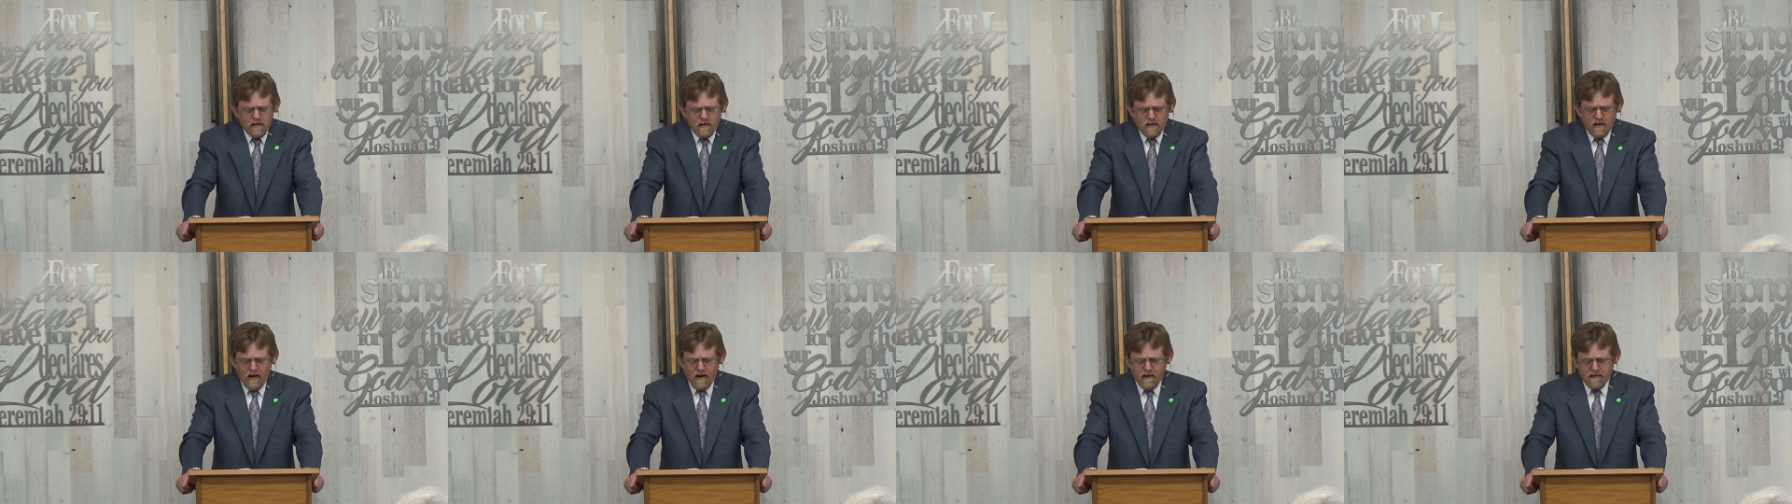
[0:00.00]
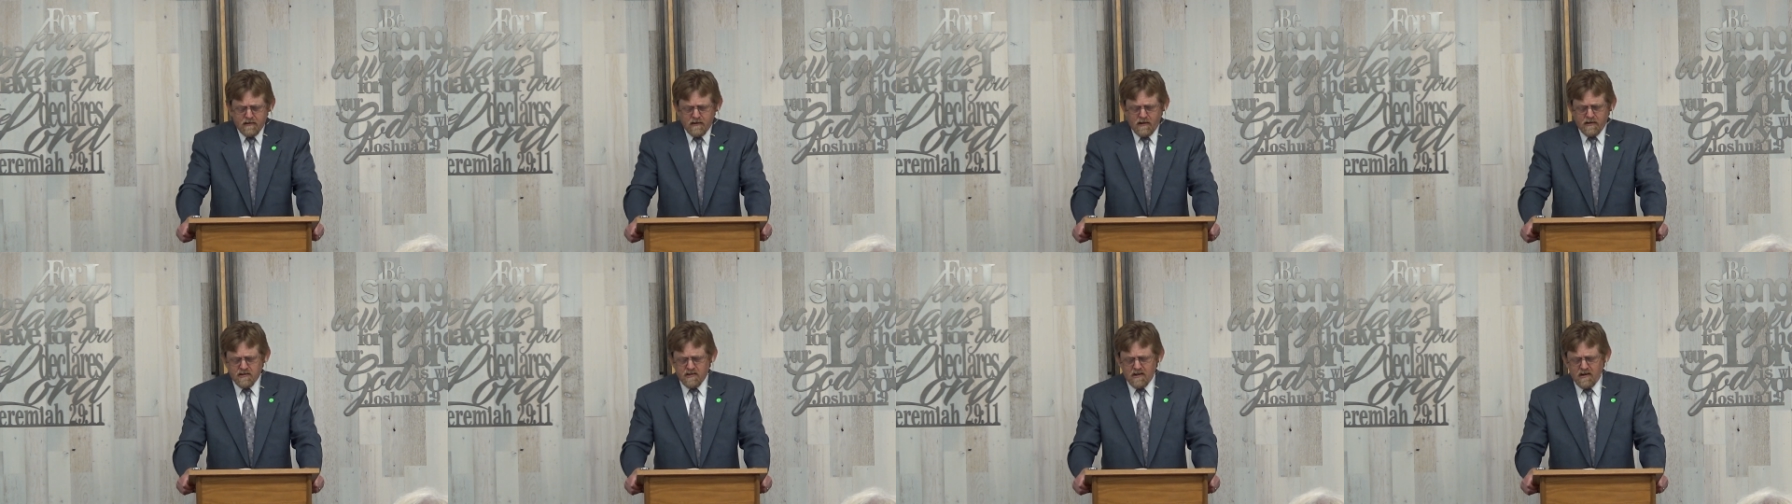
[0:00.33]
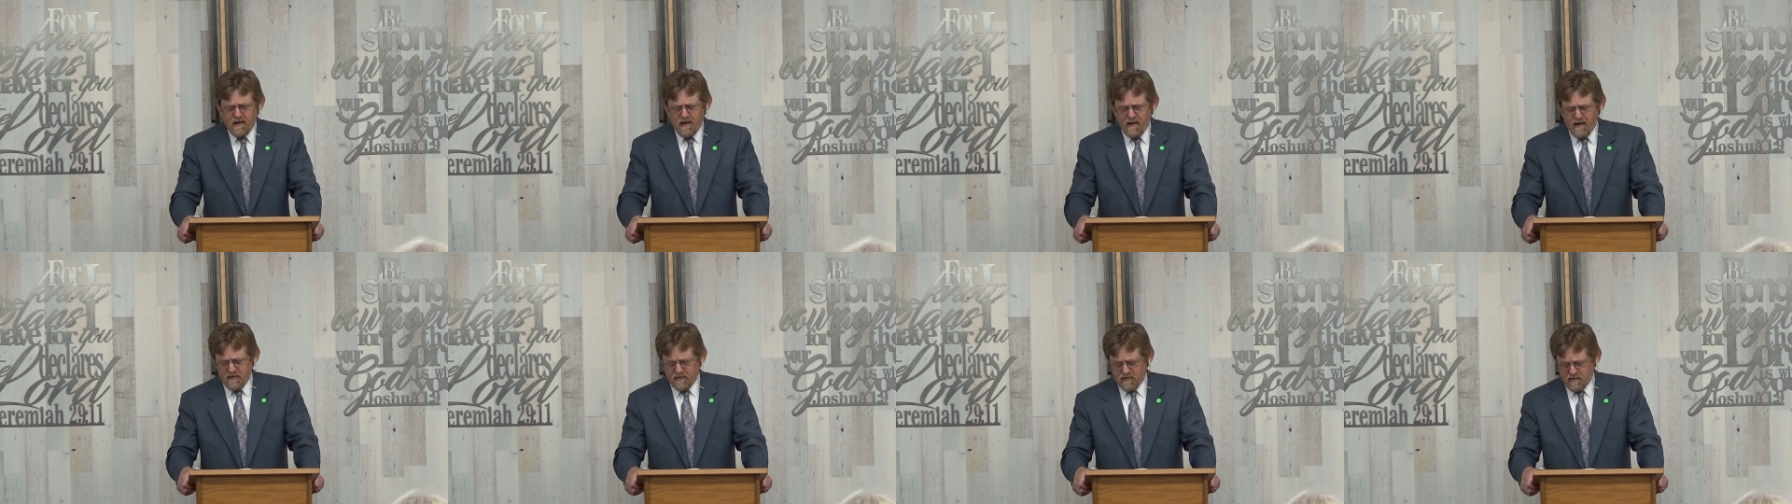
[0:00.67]
God doesn't
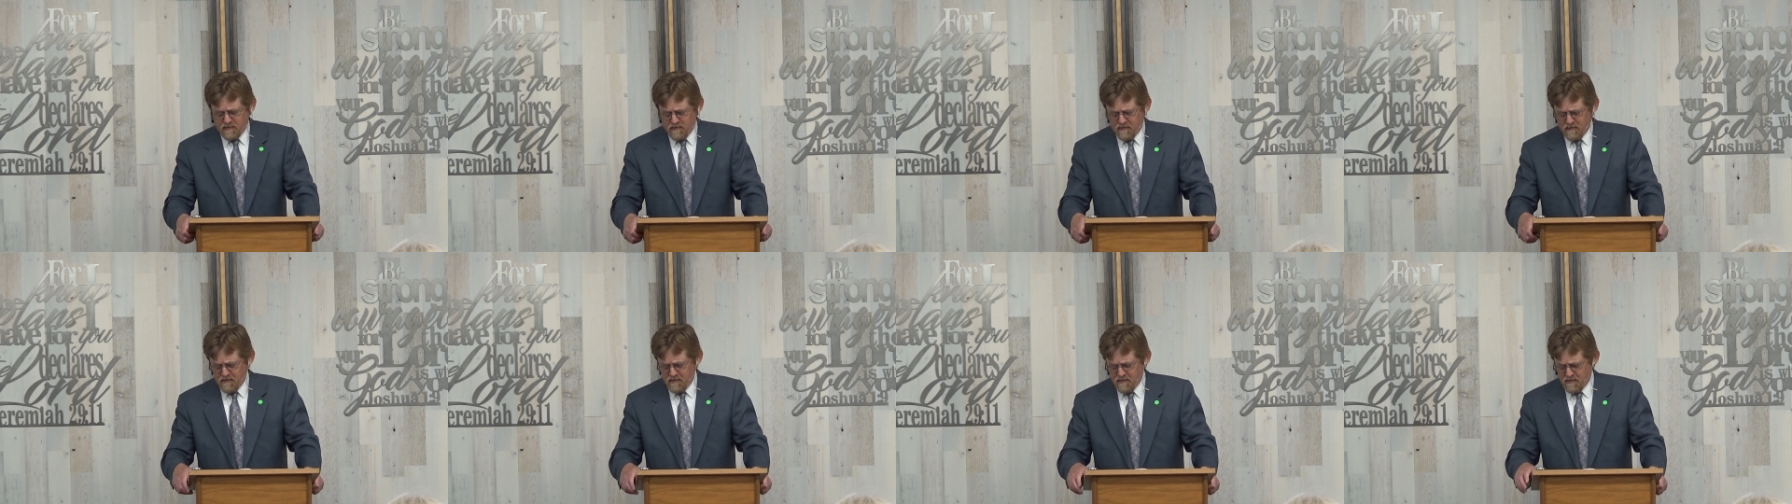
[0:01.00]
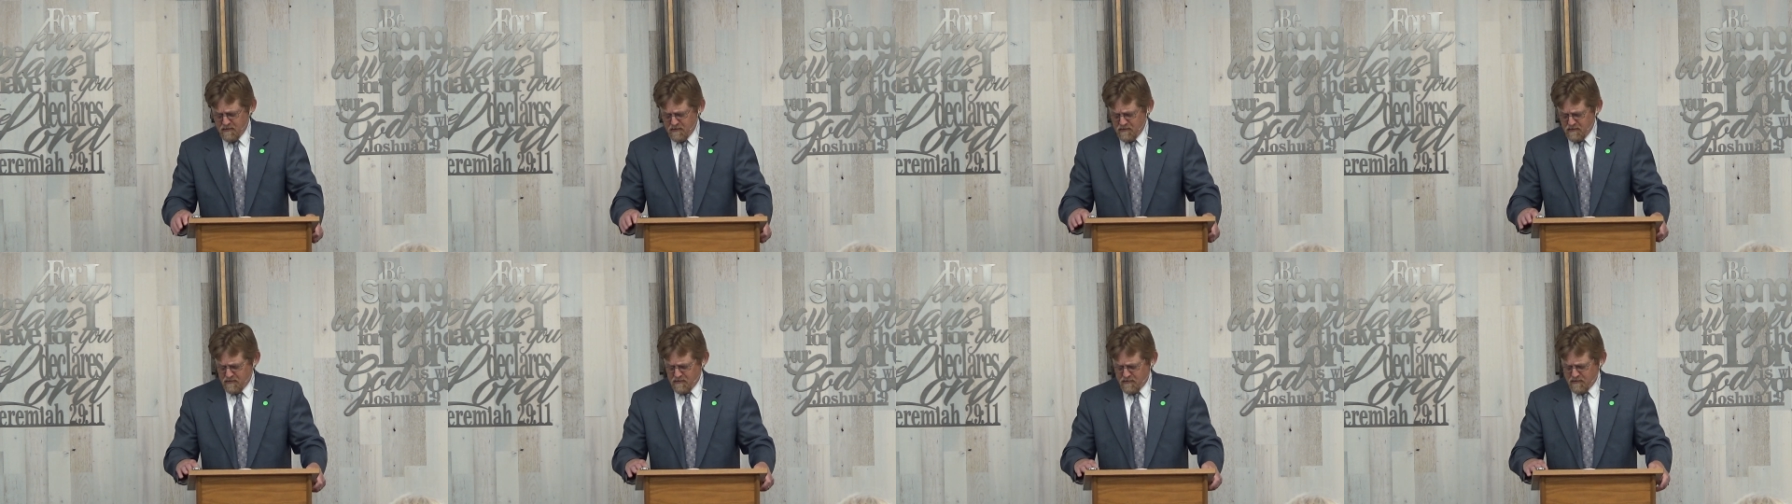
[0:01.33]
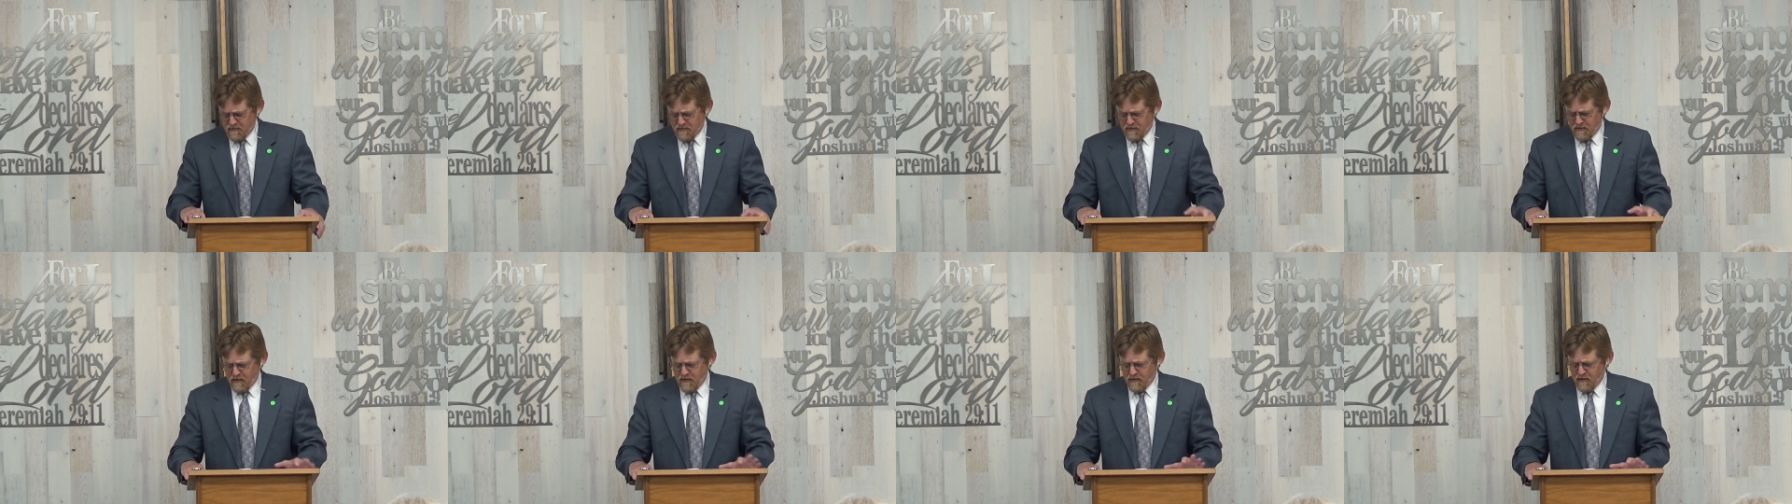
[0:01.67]
ask the
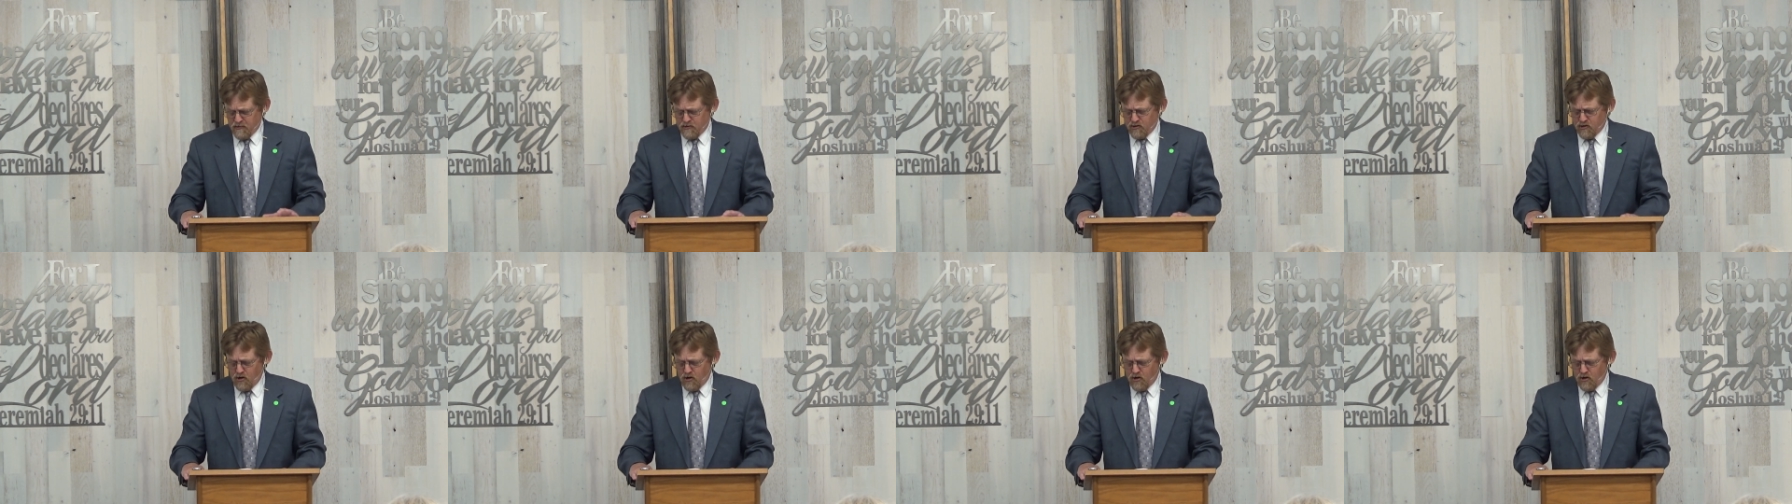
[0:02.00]
uh,